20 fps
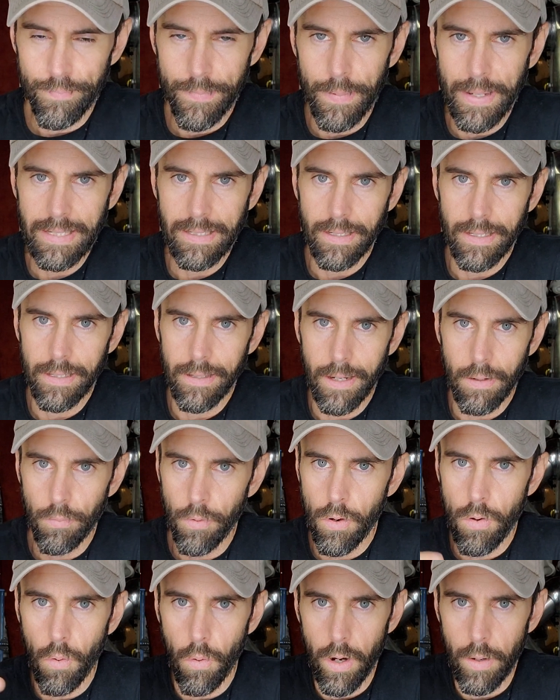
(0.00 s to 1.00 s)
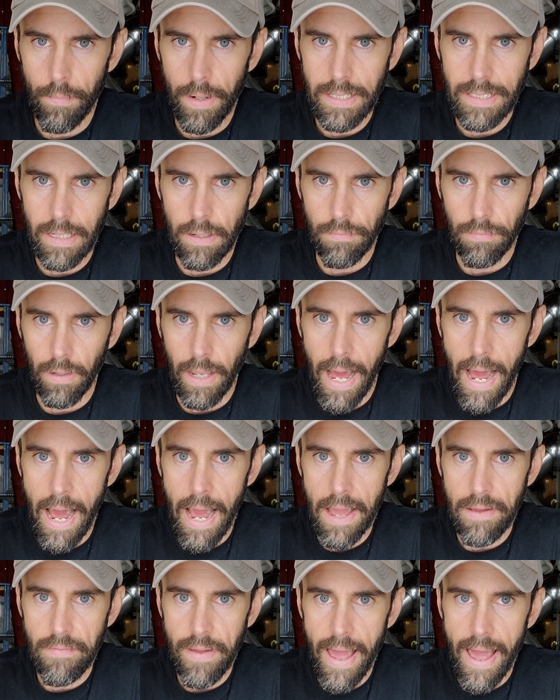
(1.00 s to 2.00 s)
basically like recording myself
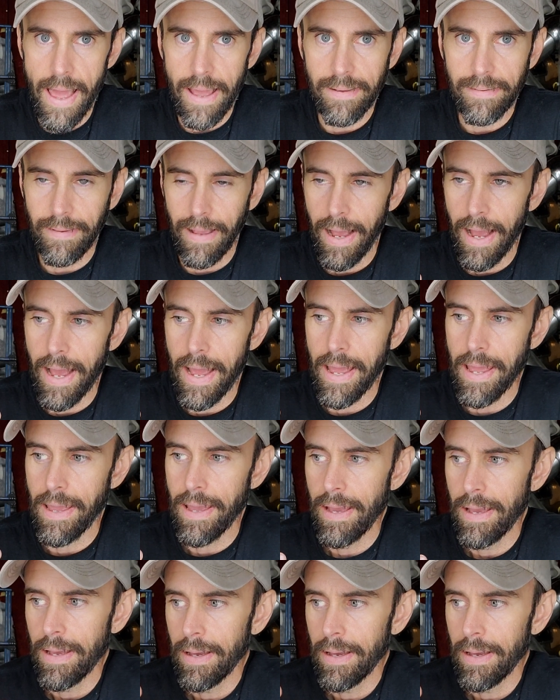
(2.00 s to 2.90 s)
live as I